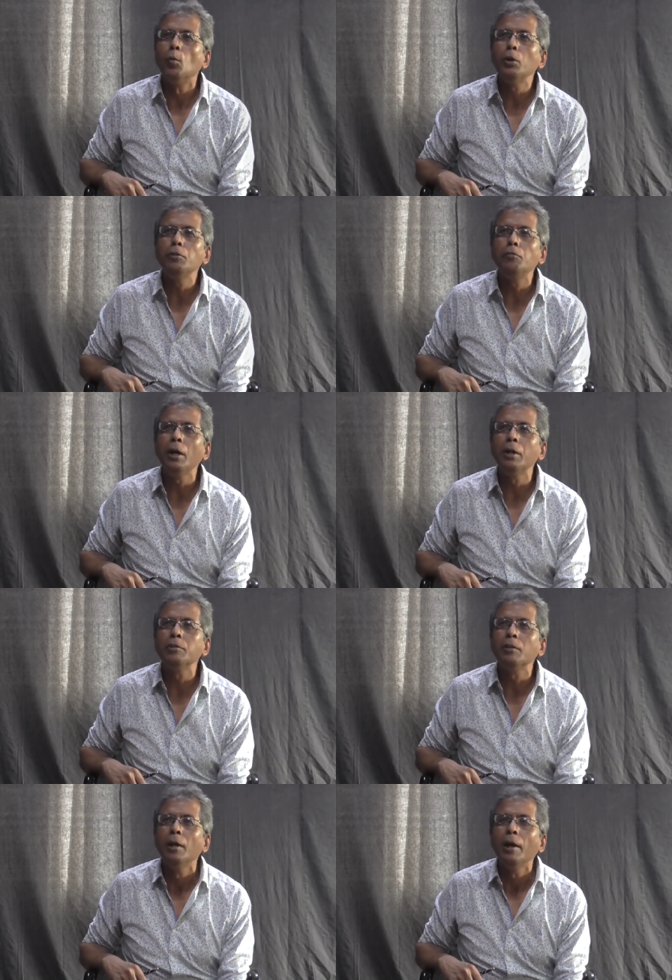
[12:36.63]
what you find
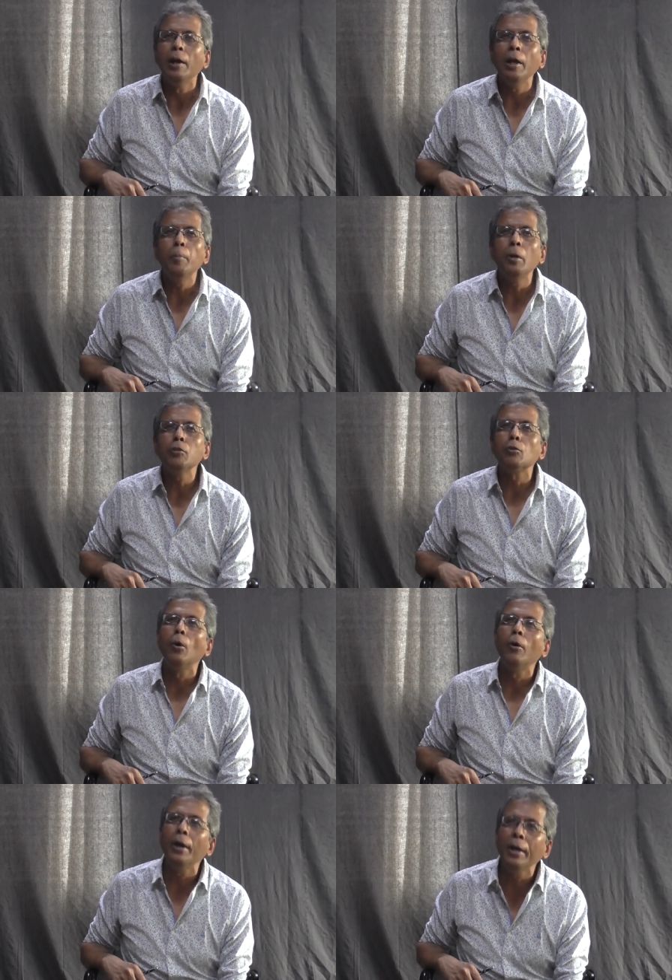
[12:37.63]
is labor is
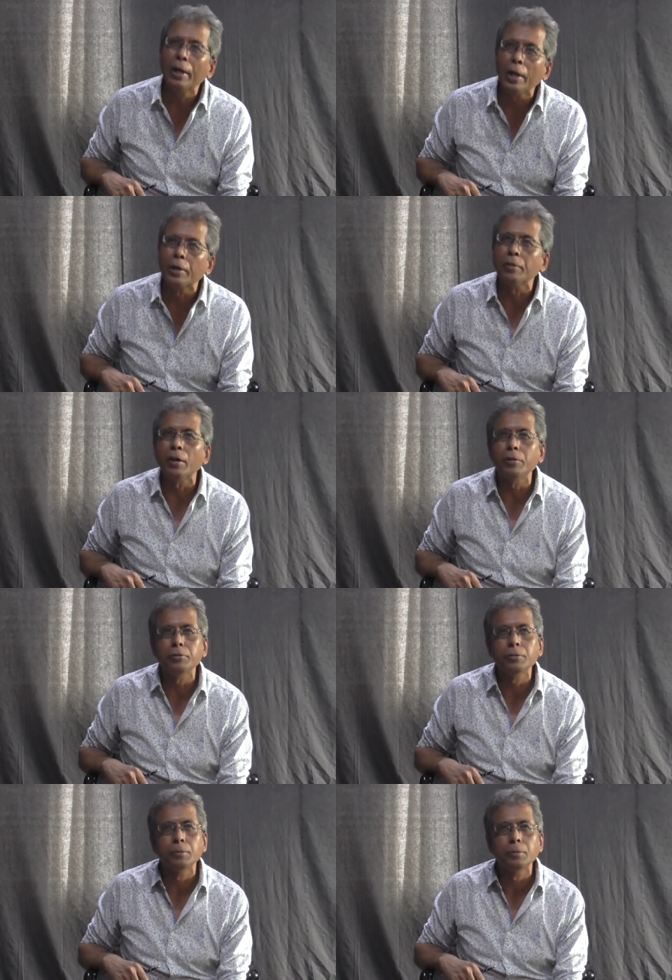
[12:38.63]
already collectivized.